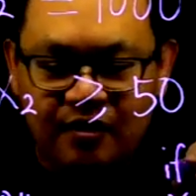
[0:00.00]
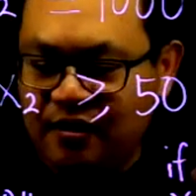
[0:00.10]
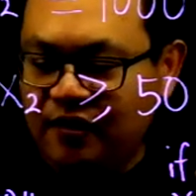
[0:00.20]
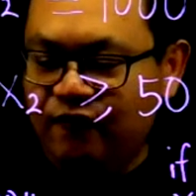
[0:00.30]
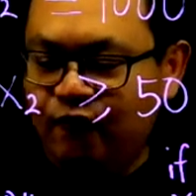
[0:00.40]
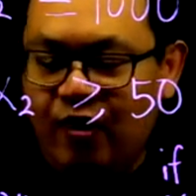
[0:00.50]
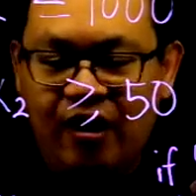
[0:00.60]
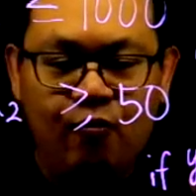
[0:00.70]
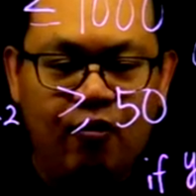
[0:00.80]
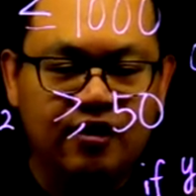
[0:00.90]
if
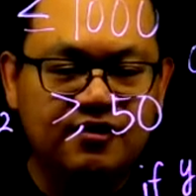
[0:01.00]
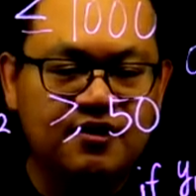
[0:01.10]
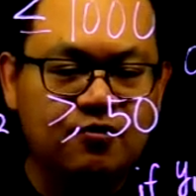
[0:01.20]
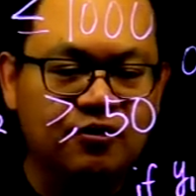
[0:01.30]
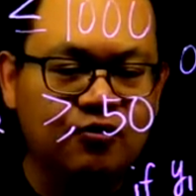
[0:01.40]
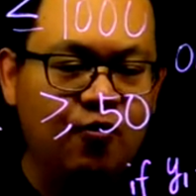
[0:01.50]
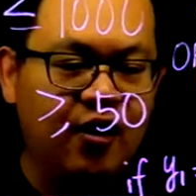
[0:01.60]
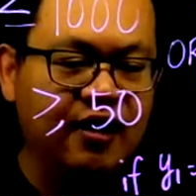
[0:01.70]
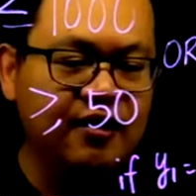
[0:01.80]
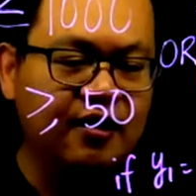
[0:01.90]
y1 is equal to
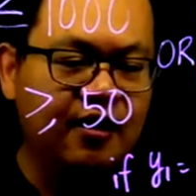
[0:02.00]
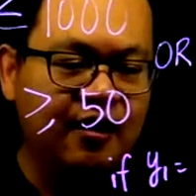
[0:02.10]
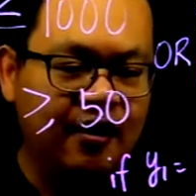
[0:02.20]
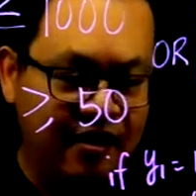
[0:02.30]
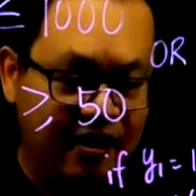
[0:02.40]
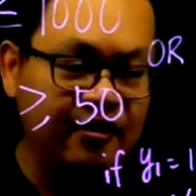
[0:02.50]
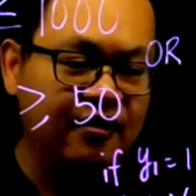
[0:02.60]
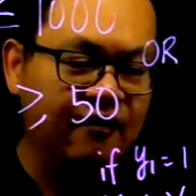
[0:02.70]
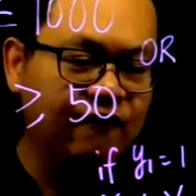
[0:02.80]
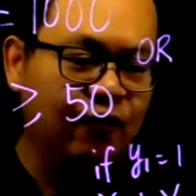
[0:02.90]
1 and
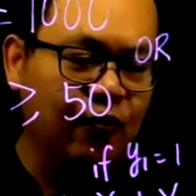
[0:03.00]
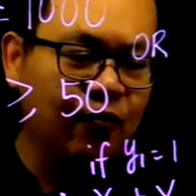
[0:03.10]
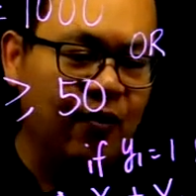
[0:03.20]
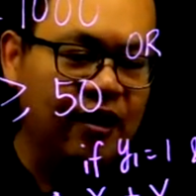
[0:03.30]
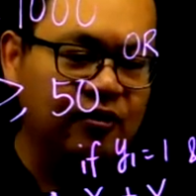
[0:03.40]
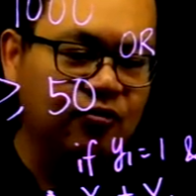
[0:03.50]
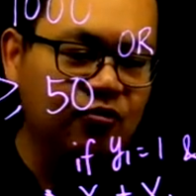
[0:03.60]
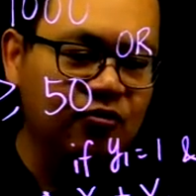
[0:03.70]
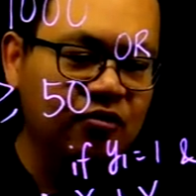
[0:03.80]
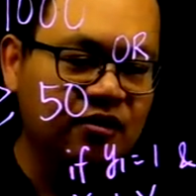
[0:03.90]
therefore
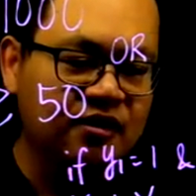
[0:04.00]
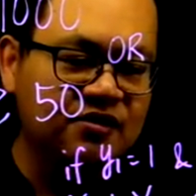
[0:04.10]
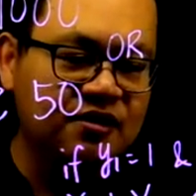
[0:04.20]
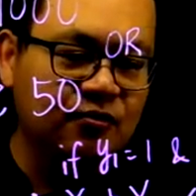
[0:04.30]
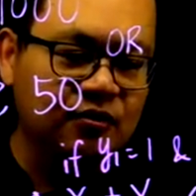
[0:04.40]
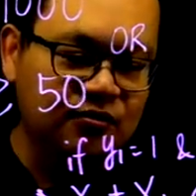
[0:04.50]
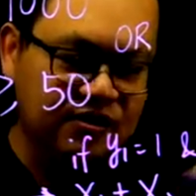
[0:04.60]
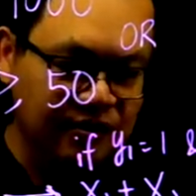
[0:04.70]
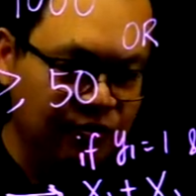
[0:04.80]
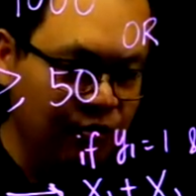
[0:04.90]
y2 is equal to
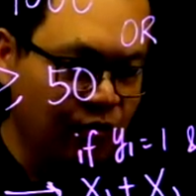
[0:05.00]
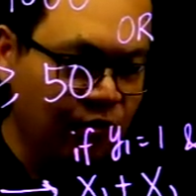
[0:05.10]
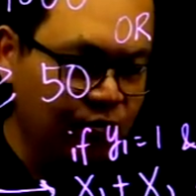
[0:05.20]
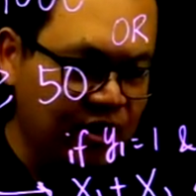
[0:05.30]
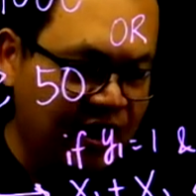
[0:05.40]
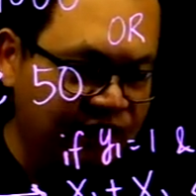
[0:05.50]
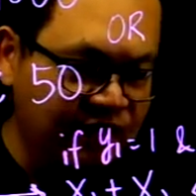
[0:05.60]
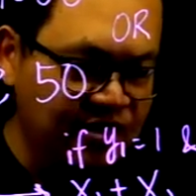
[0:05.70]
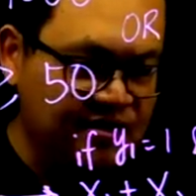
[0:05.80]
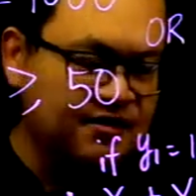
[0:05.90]
0, we have
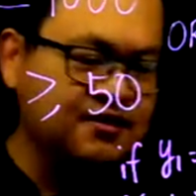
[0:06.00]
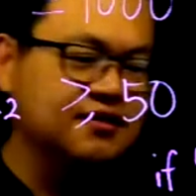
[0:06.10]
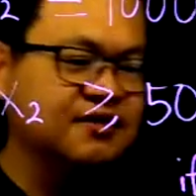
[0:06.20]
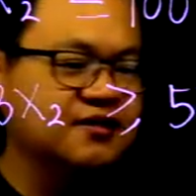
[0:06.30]
this.